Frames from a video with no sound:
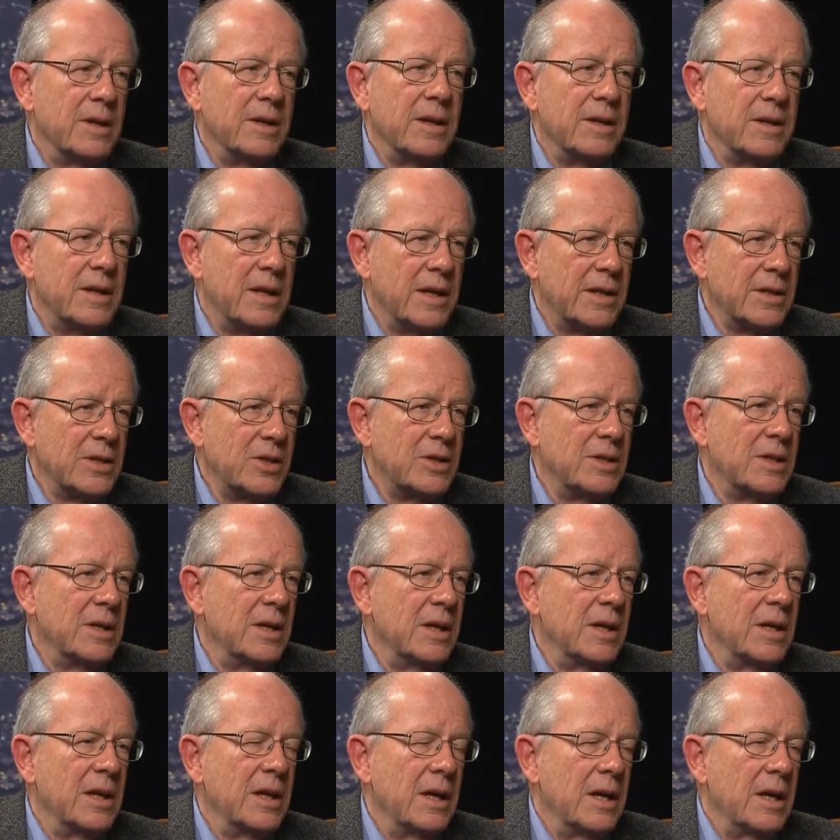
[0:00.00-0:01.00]
The
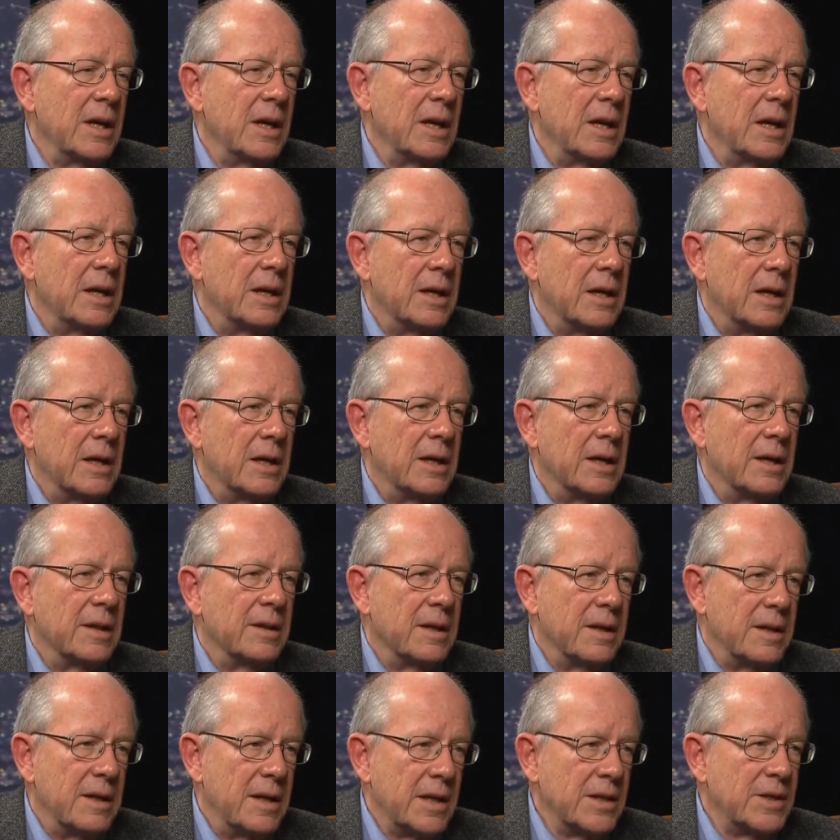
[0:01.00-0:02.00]

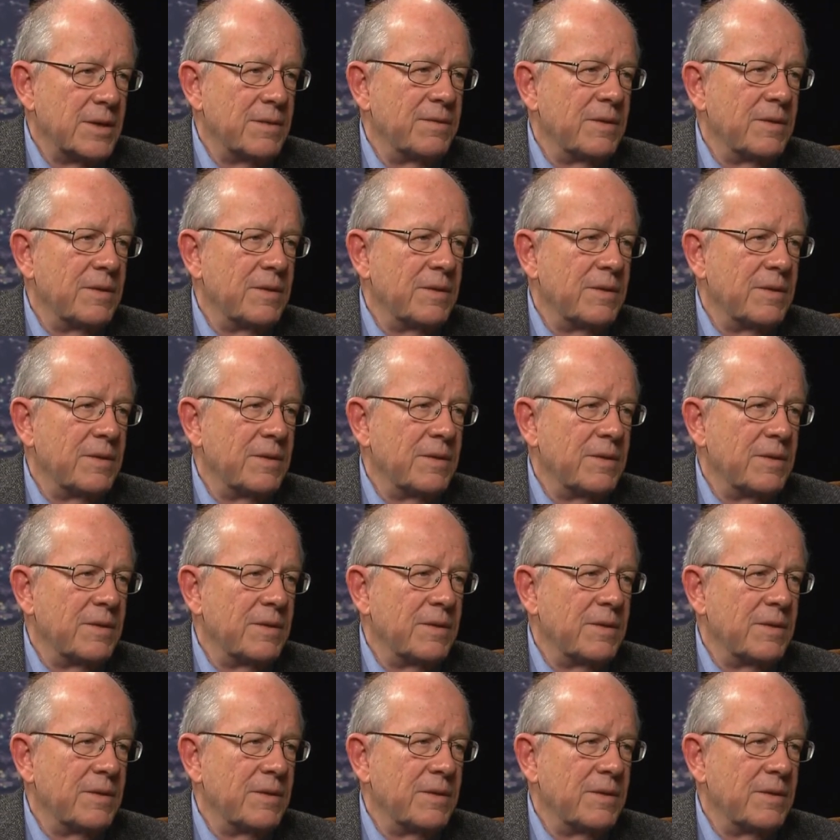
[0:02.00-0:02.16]
Dutch